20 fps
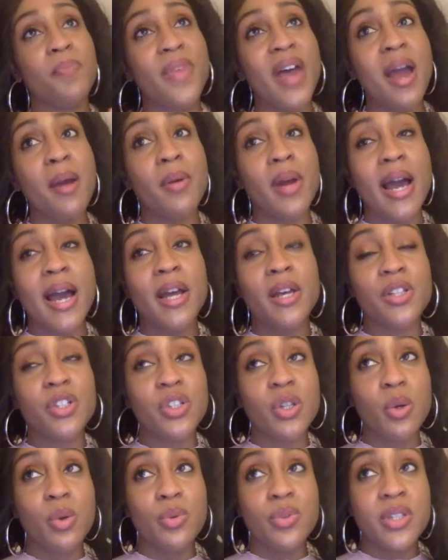I
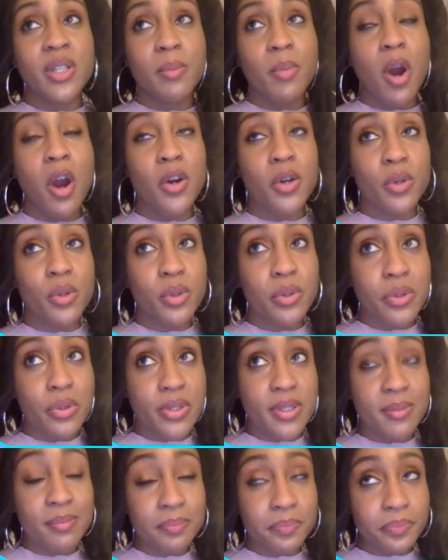showed some
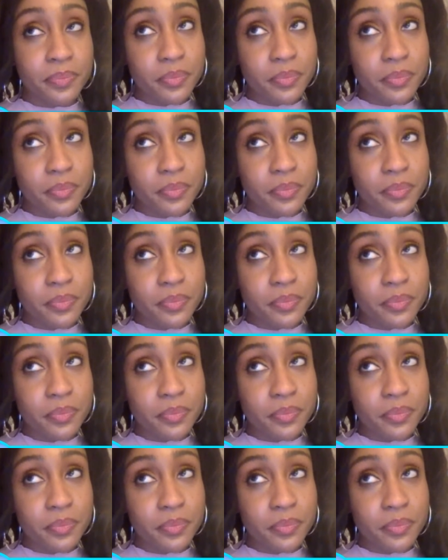articles